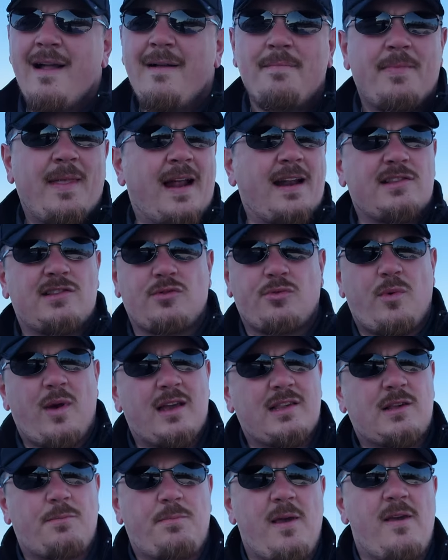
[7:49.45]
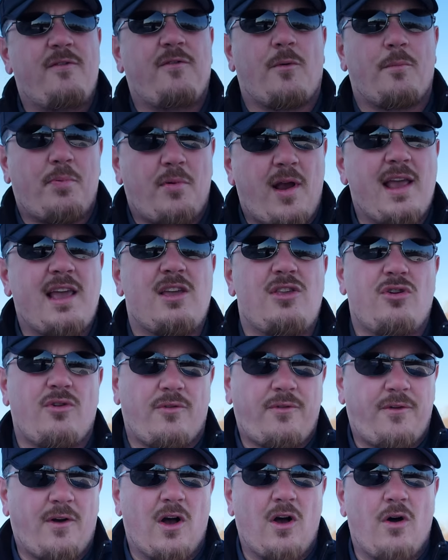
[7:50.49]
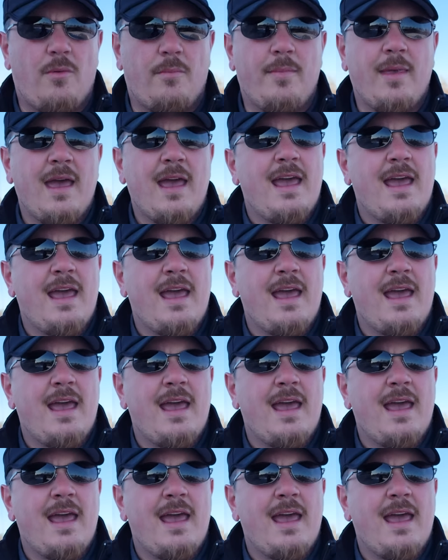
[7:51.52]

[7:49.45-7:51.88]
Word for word: That is a recipe for breaking your foam,